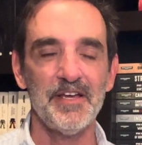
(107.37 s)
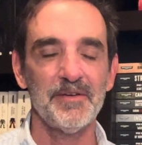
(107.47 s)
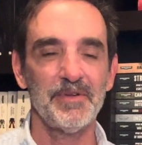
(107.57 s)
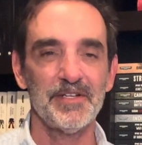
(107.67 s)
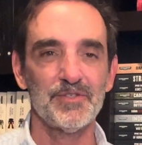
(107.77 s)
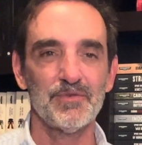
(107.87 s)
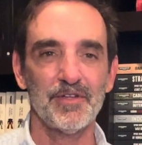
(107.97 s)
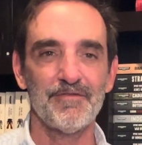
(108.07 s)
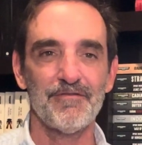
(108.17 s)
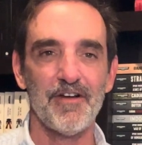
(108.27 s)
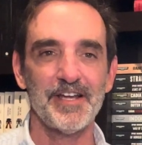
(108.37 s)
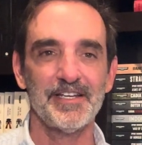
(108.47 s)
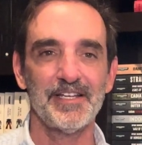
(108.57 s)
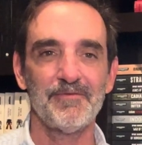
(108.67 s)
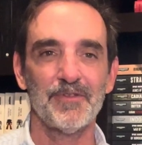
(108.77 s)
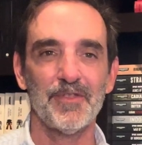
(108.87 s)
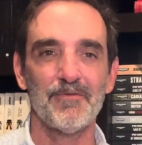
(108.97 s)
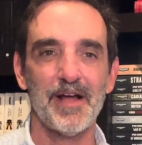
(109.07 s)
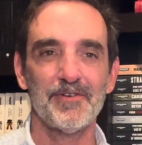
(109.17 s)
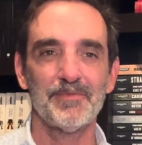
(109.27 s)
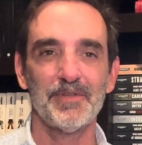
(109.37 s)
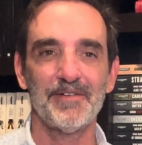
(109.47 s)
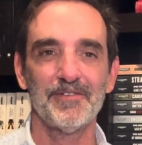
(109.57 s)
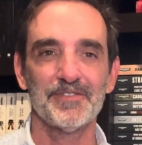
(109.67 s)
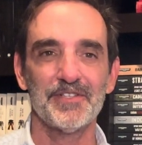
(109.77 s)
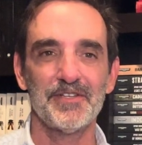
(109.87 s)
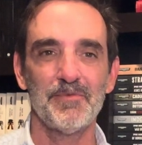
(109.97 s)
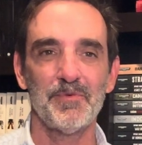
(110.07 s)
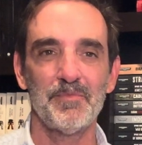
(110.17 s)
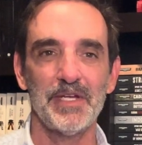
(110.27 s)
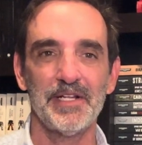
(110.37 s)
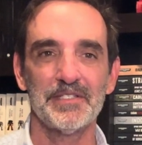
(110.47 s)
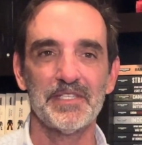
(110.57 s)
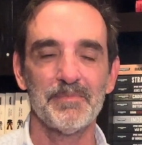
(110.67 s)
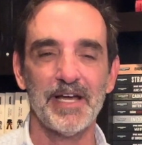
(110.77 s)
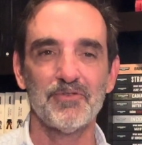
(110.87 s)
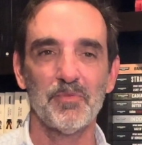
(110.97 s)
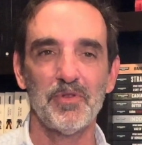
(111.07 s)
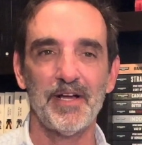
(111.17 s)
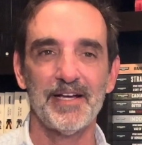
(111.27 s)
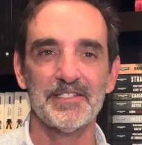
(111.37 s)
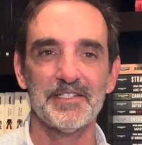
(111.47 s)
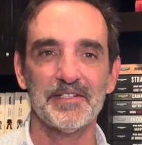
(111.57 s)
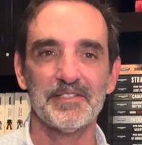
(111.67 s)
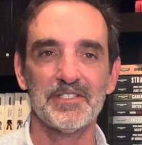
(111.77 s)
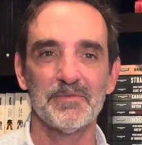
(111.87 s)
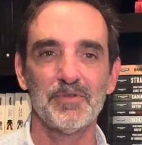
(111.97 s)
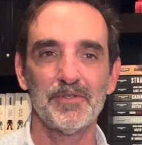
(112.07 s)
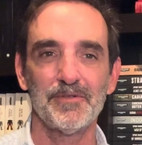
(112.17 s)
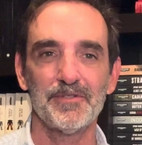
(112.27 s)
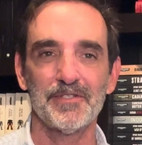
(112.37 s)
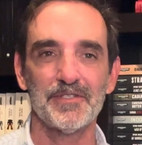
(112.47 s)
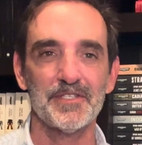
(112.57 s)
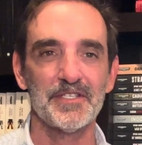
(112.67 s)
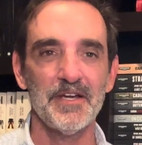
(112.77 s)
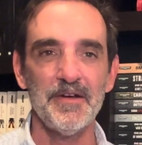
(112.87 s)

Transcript: I mean, it's really frightening with the Roundup levels in human beings, the microplastics, the pollutants,